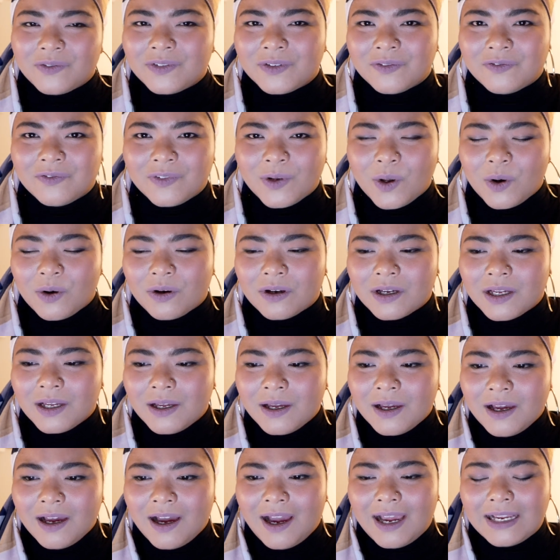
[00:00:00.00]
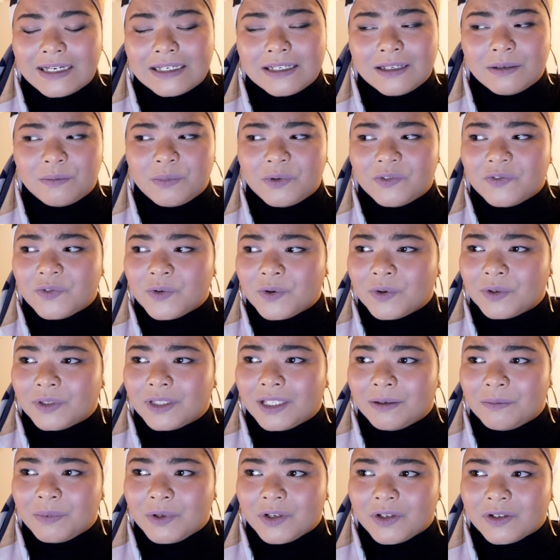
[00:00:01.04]
vlogs I did before,
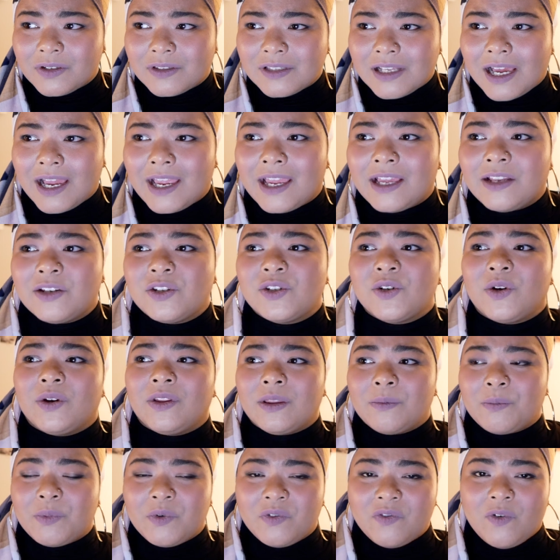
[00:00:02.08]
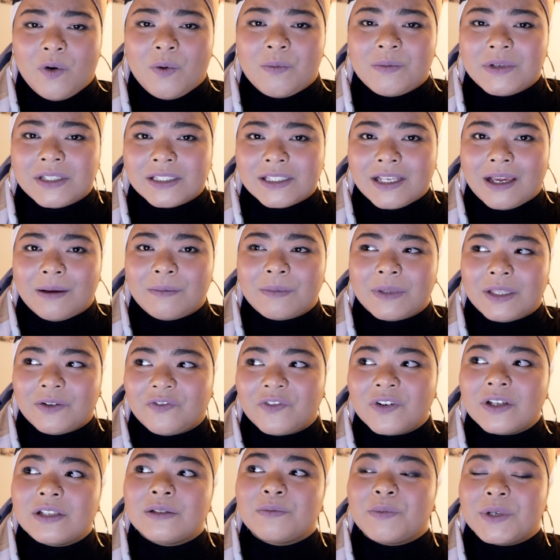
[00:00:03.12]
that because I enjoyed the performance. I'm the
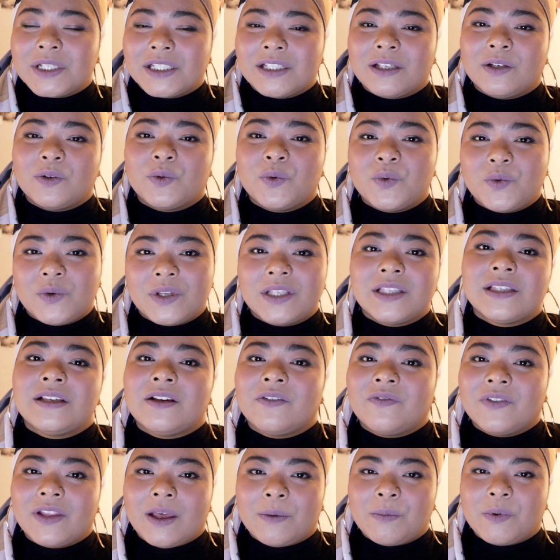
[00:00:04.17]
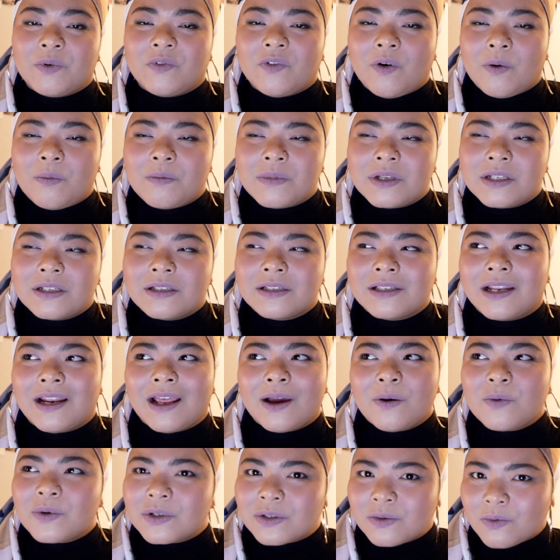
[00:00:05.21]
first person who received that performance, and
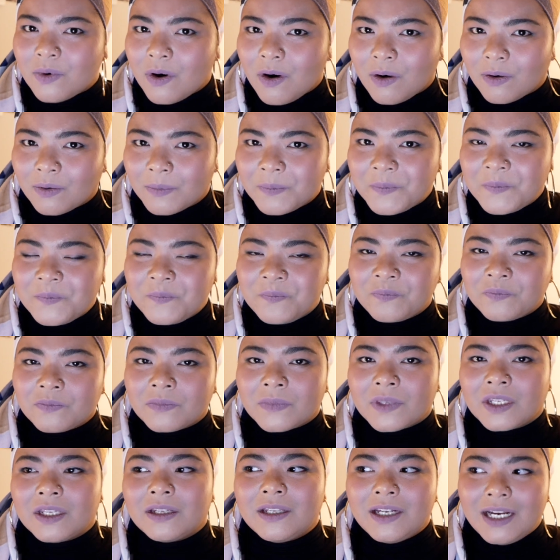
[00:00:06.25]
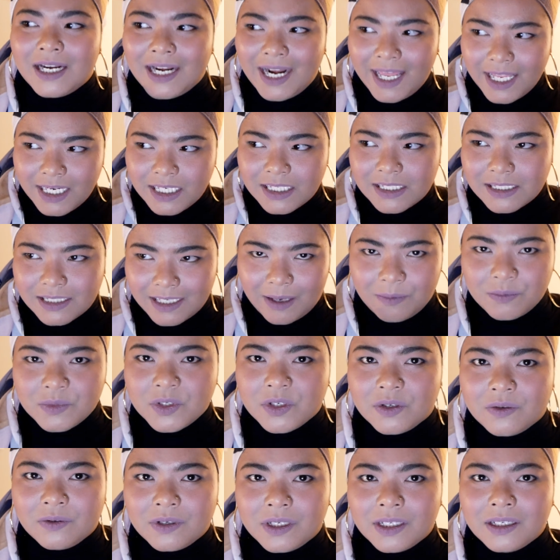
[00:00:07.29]
I was wrong. The lens
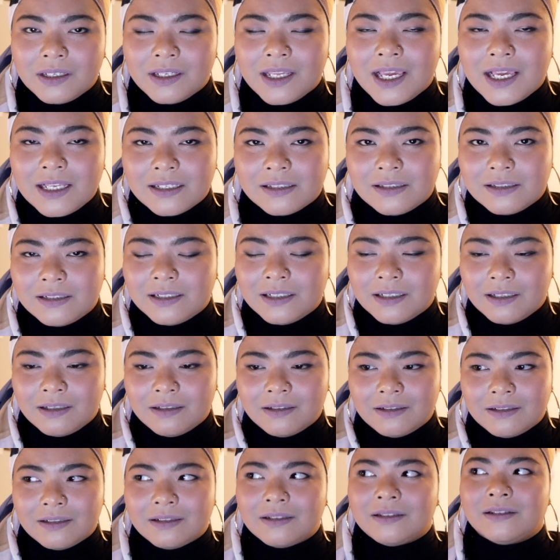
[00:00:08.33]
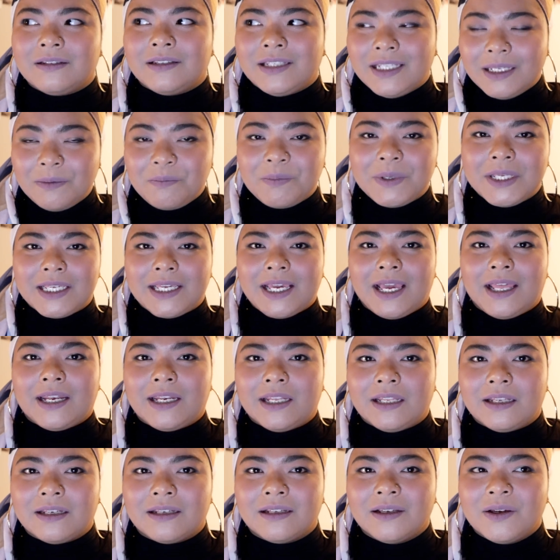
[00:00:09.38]
captured it, yes, the DP get
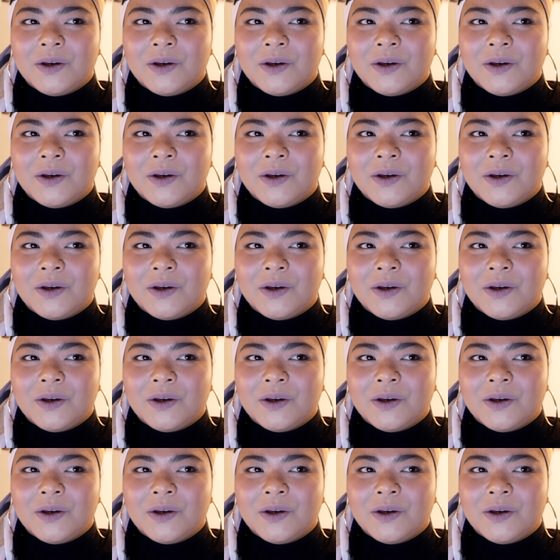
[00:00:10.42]
it,